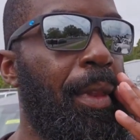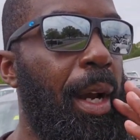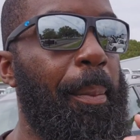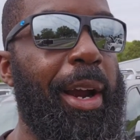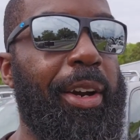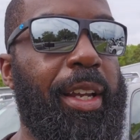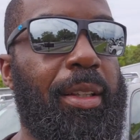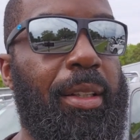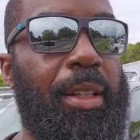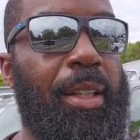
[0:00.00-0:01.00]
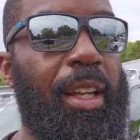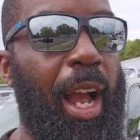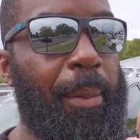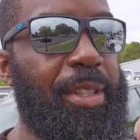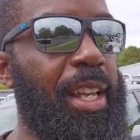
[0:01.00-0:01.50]
American.
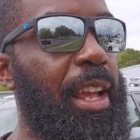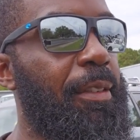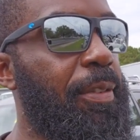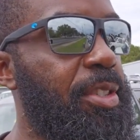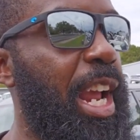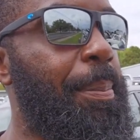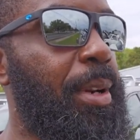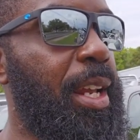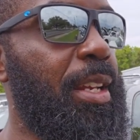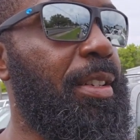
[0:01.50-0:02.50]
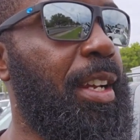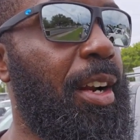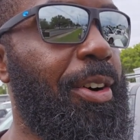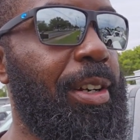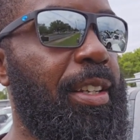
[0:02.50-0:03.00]
I'm gonna say that for Japanese, it's kind
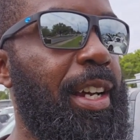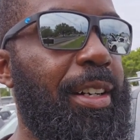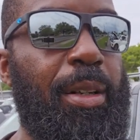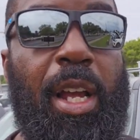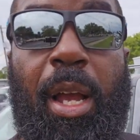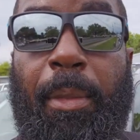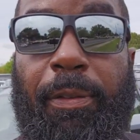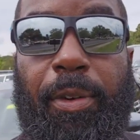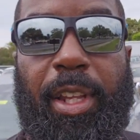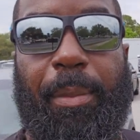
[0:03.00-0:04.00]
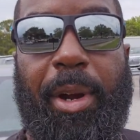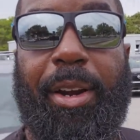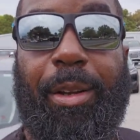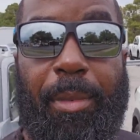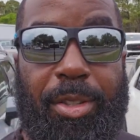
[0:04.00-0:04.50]
of hard to tell, but for the
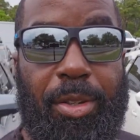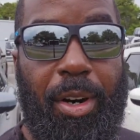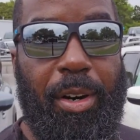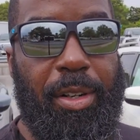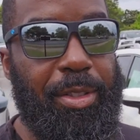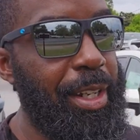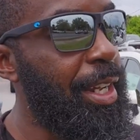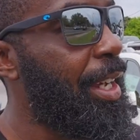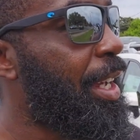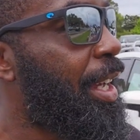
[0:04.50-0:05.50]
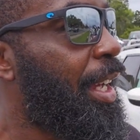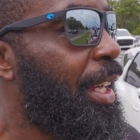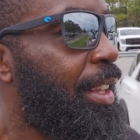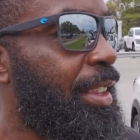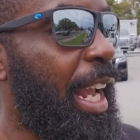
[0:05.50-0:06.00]
American muscle cars,
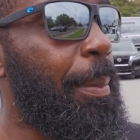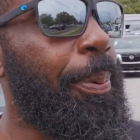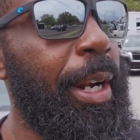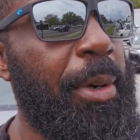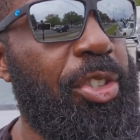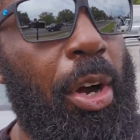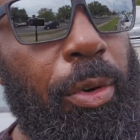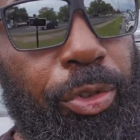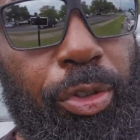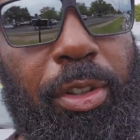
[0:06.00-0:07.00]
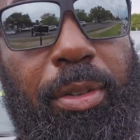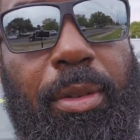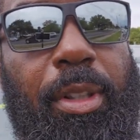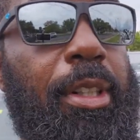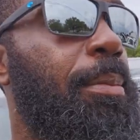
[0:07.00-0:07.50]
they pretty much hold true.
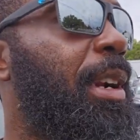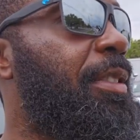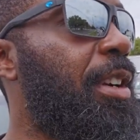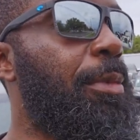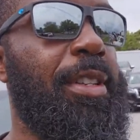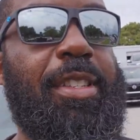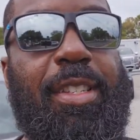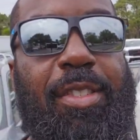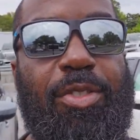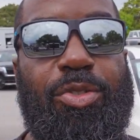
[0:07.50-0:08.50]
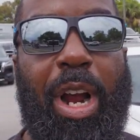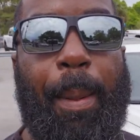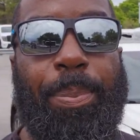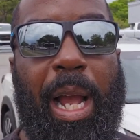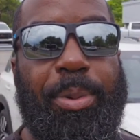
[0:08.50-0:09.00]
But if someone's
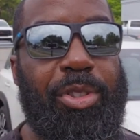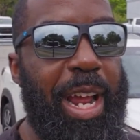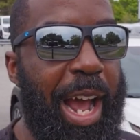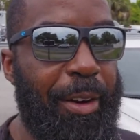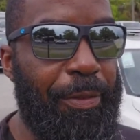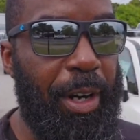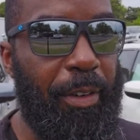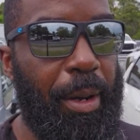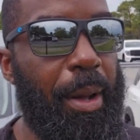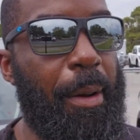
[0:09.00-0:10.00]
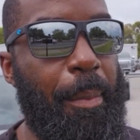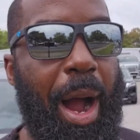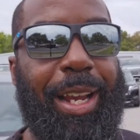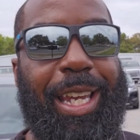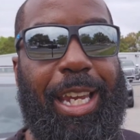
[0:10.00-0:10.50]
dropped, plopped you down in front of a
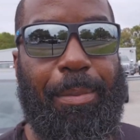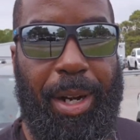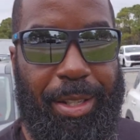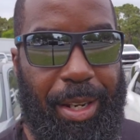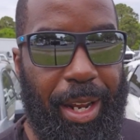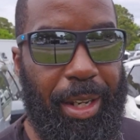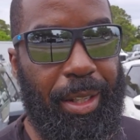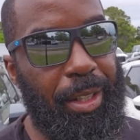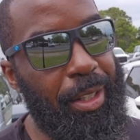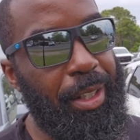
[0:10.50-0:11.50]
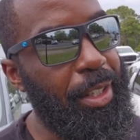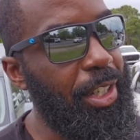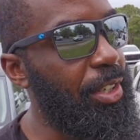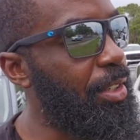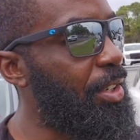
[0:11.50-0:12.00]
Mach-E Mustang,
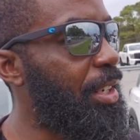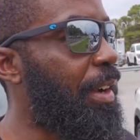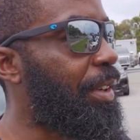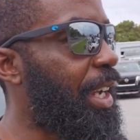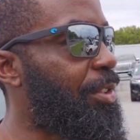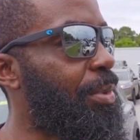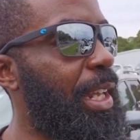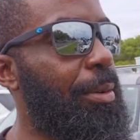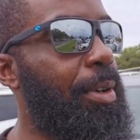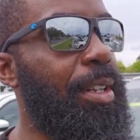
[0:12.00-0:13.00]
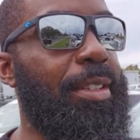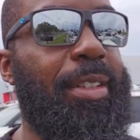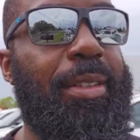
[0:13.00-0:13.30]
you, you never guess what that was.